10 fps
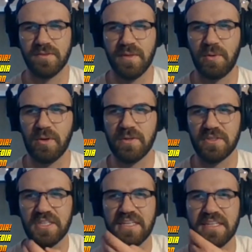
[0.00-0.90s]
with my
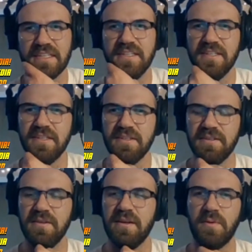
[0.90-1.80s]
partner Shay,
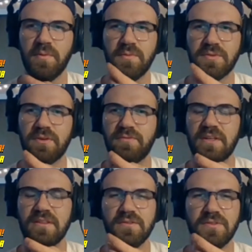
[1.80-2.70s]
and we went with her
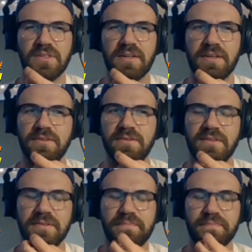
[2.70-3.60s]
friend Luciano,
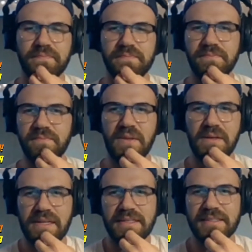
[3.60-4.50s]

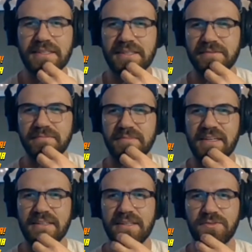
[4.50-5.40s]
and
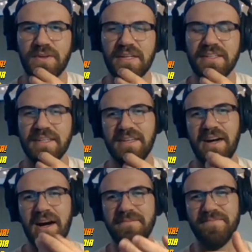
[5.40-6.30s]
yeah, it was fun.
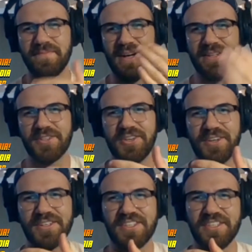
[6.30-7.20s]
I just
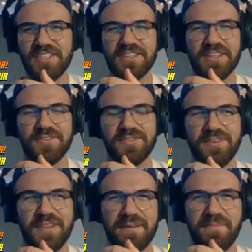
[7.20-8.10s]
started teaching though,
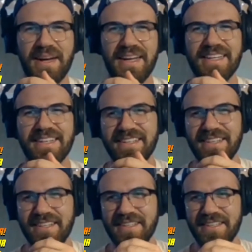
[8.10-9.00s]
so like my
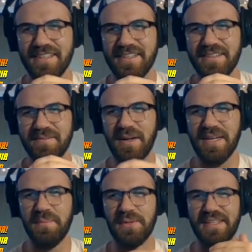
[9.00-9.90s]

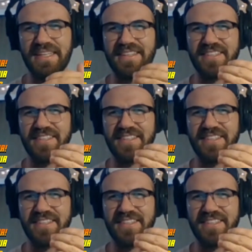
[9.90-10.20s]
ability